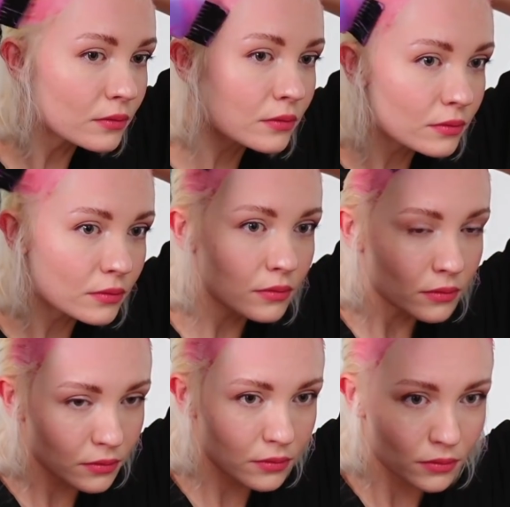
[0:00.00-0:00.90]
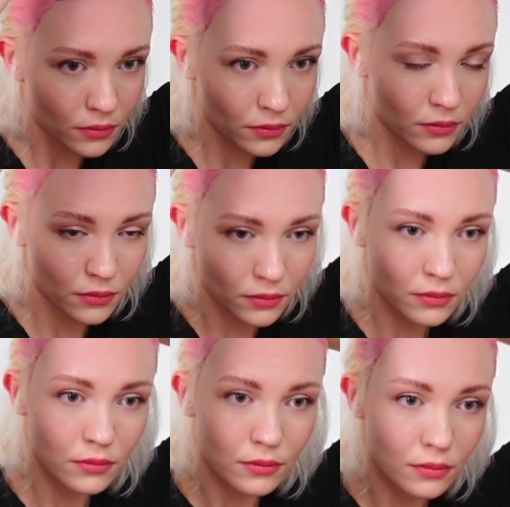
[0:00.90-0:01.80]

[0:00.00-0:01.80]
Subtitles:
No one is speaking in this clip.